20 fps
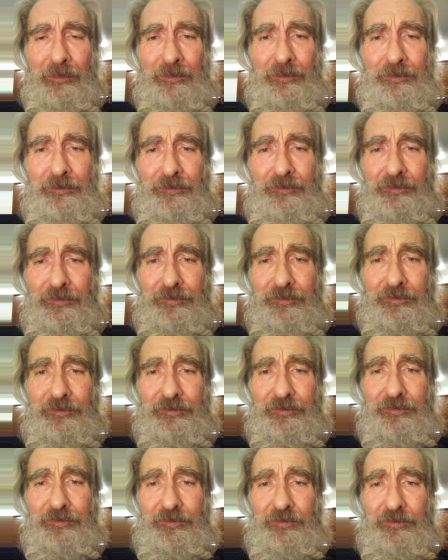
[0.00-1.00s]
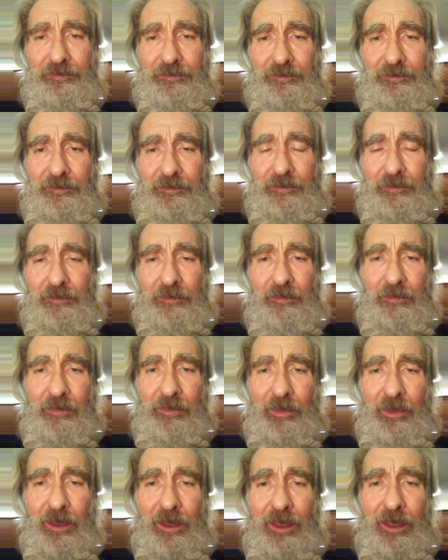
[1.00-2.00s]

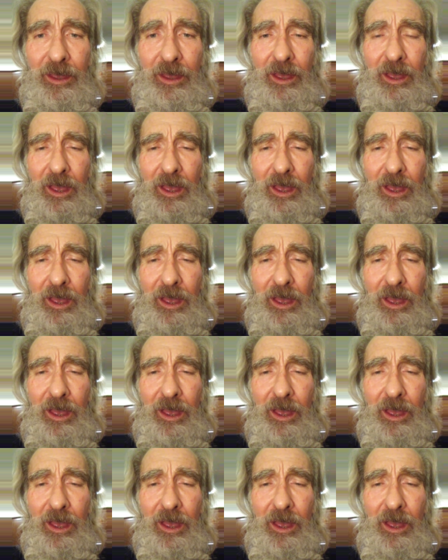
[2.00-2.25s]
[no speech]